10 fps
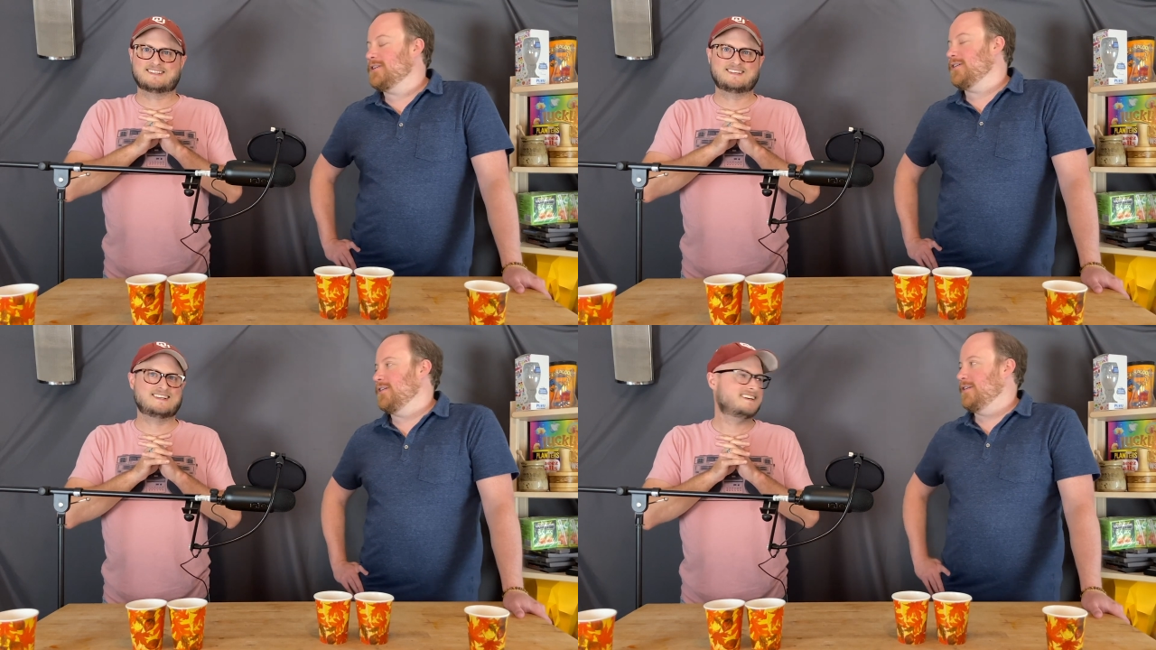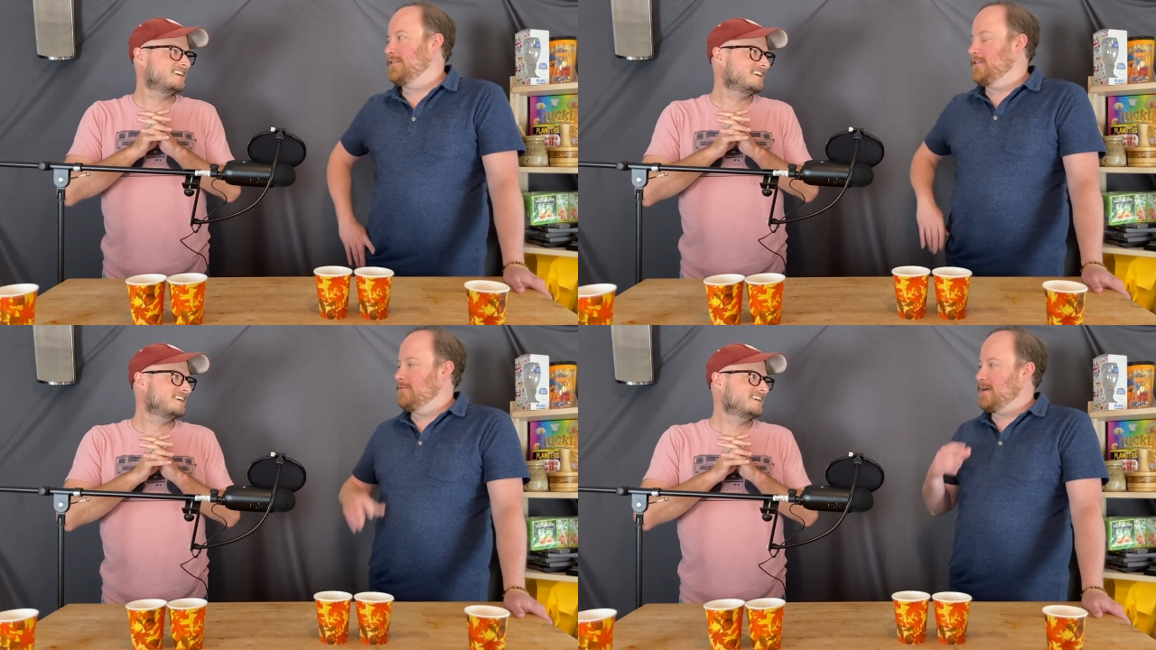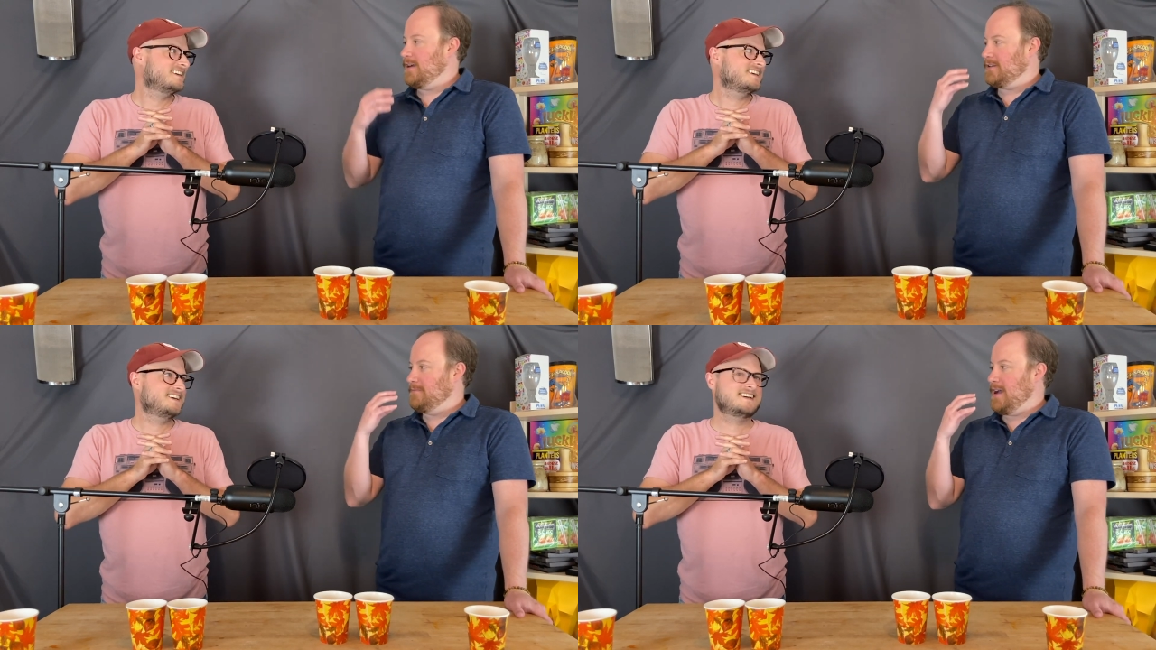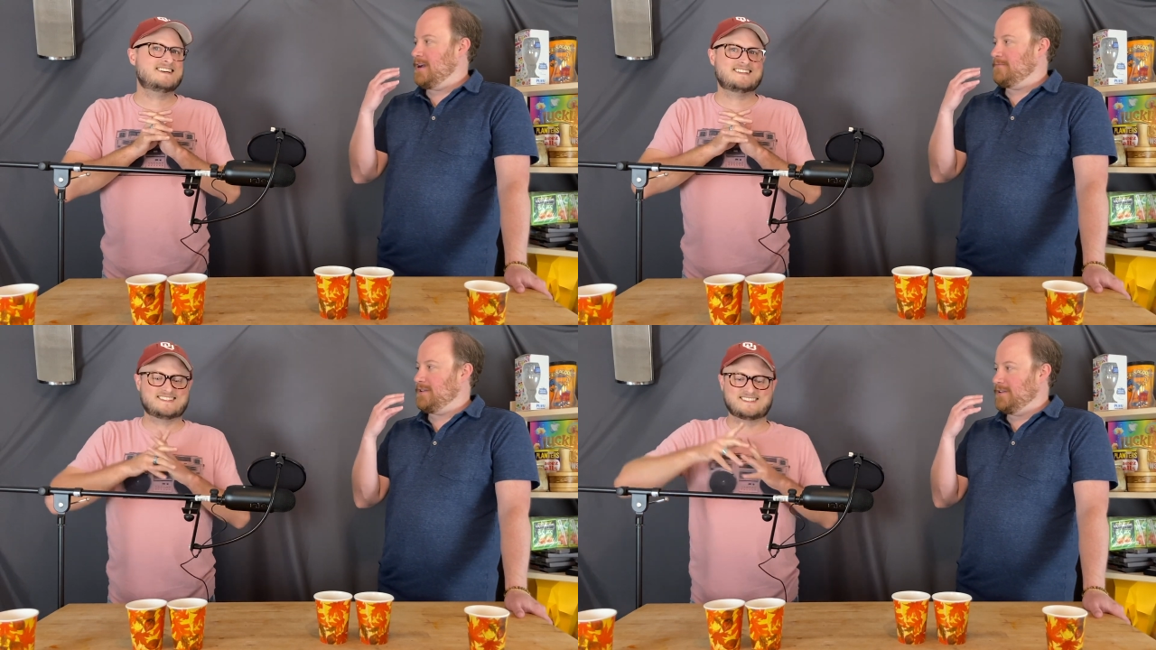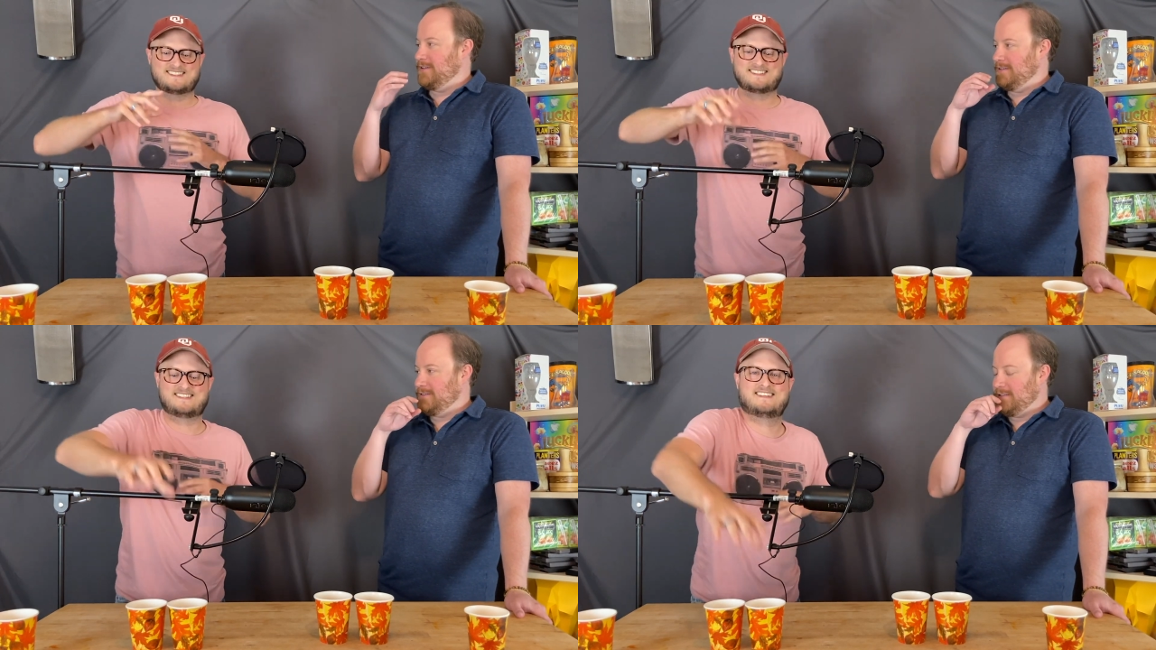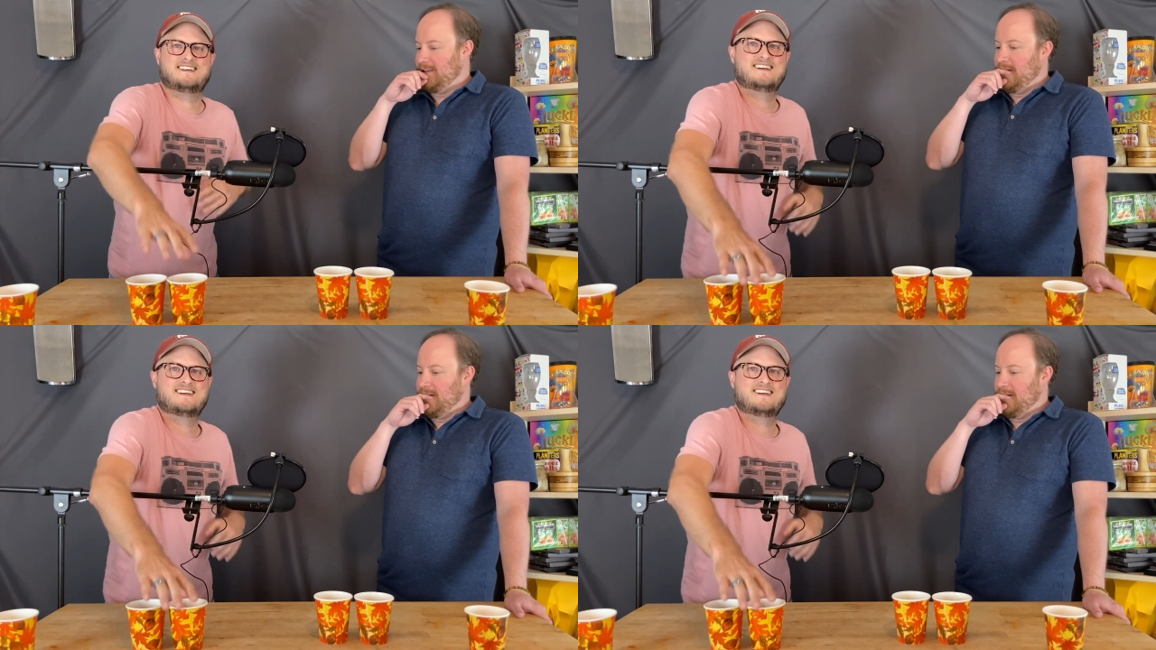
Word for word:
Speaker 1: hard though, back to back, because